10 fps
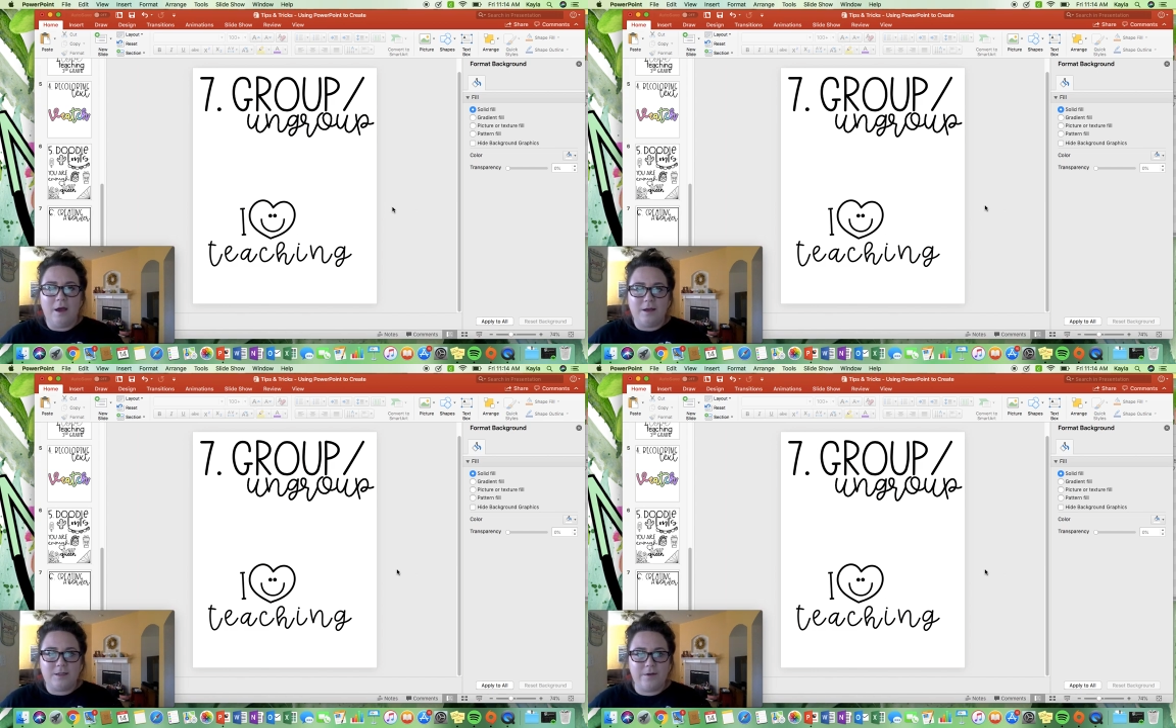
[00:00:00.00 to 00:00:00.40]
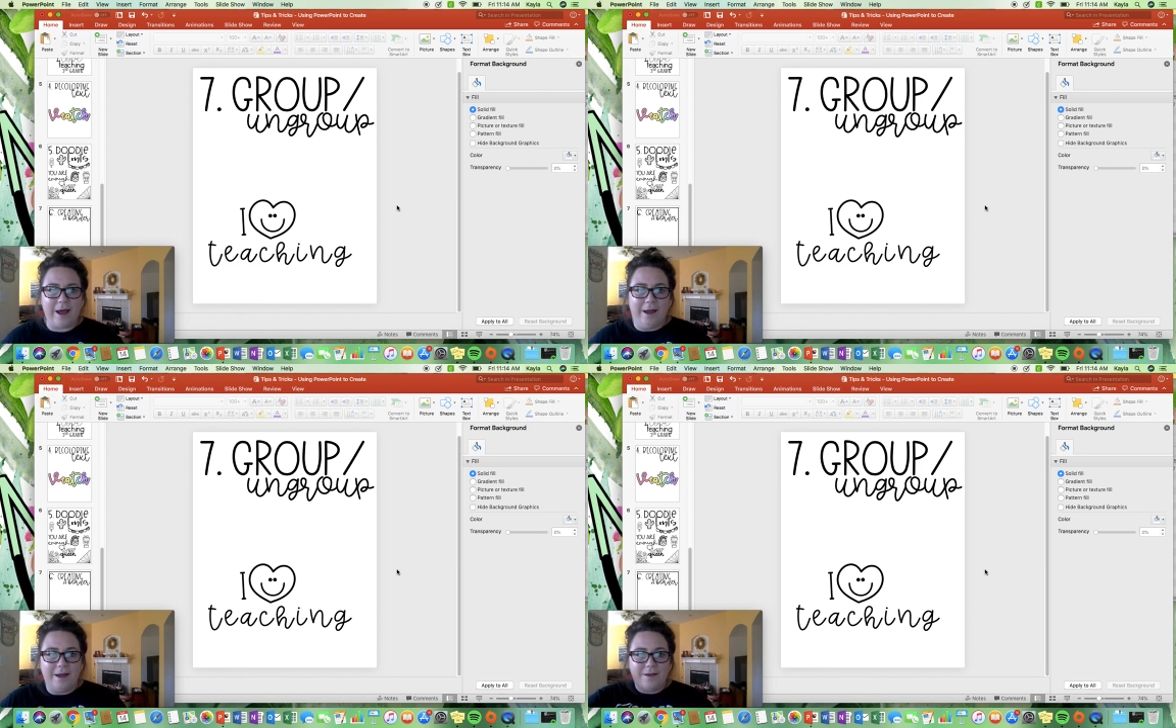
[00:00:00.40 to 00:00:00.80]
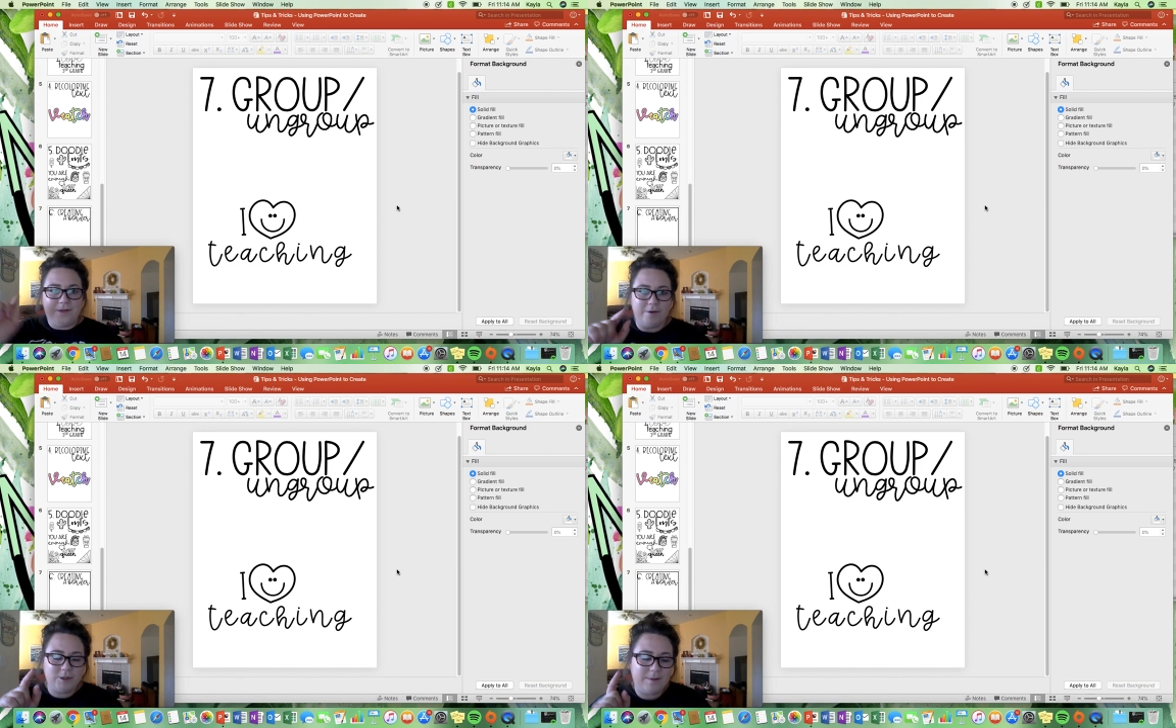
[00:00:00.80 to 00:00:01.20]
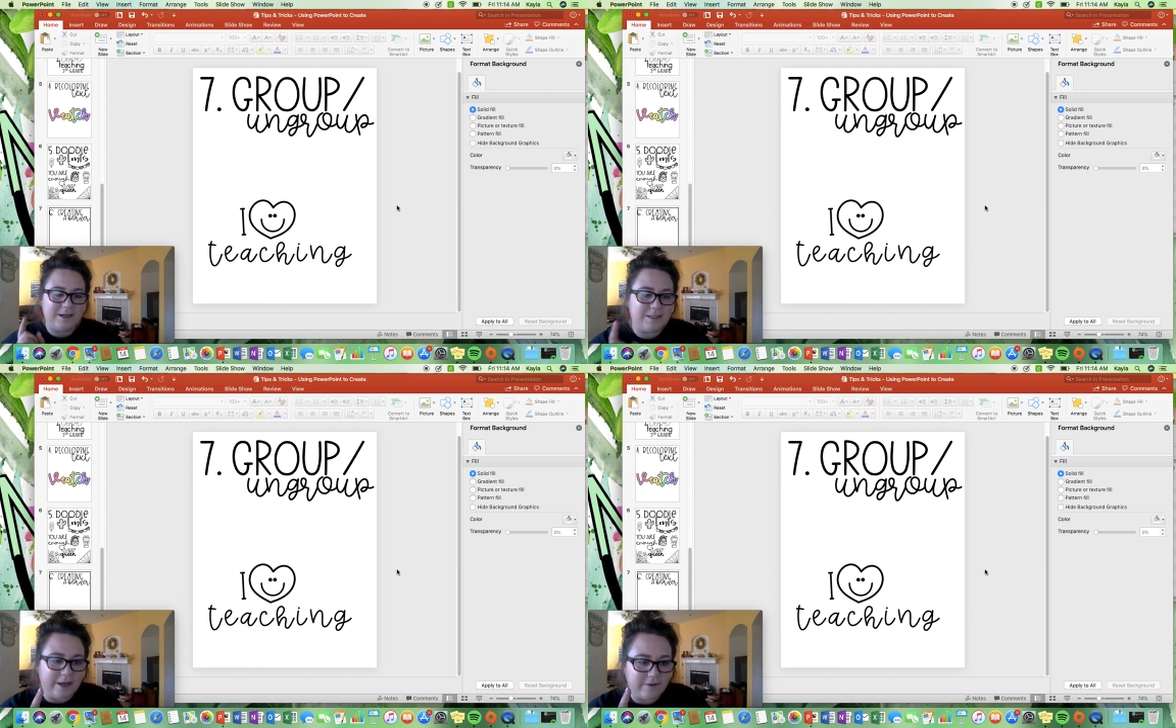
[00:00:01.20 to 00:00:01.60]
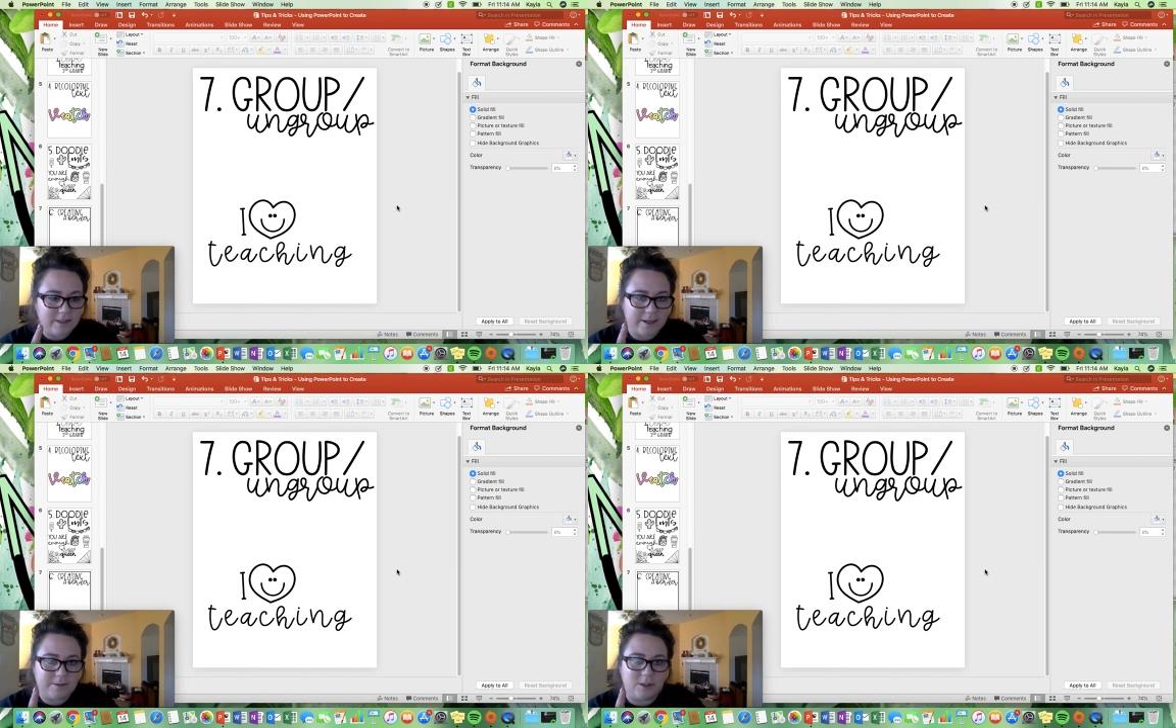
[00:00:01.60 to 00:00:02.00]
So yeah, those are my 7
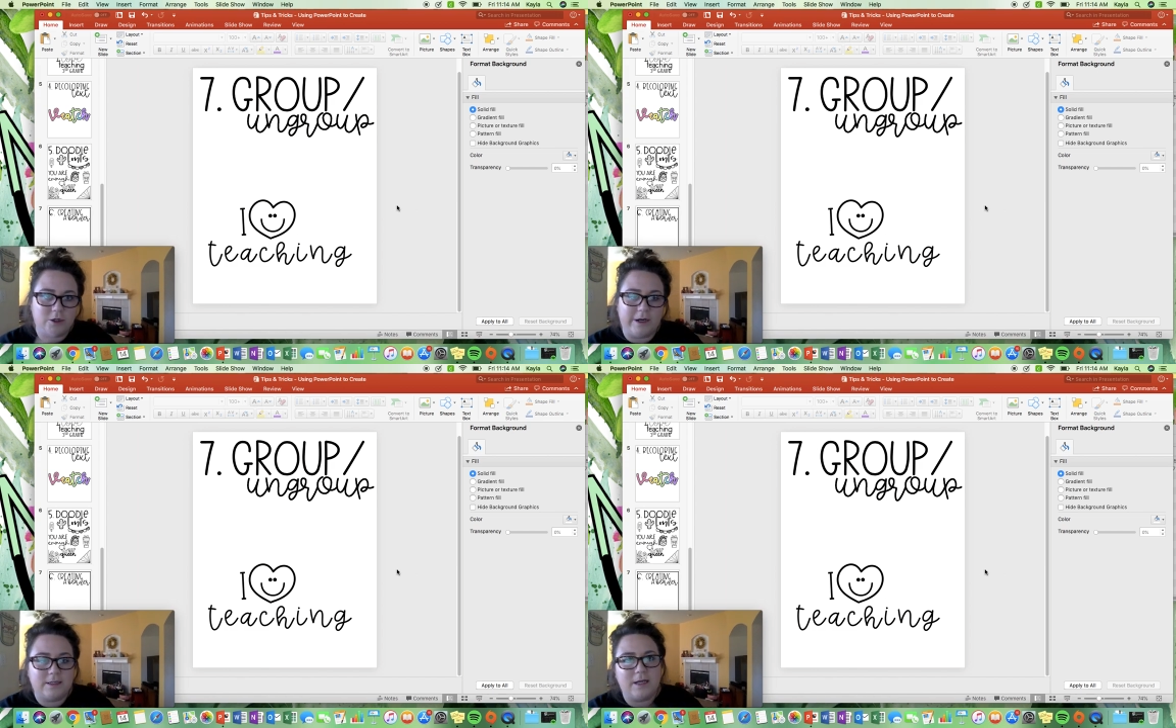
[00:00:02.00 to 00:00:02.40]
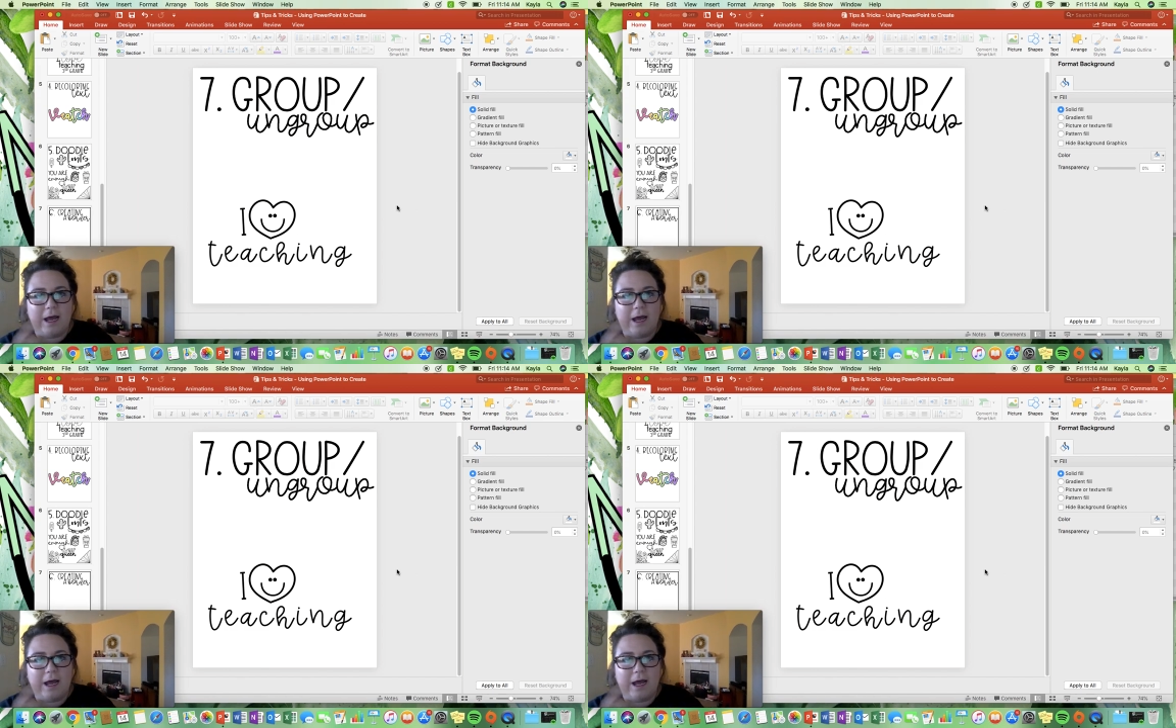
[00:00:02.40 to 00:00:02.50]
tips and tricks.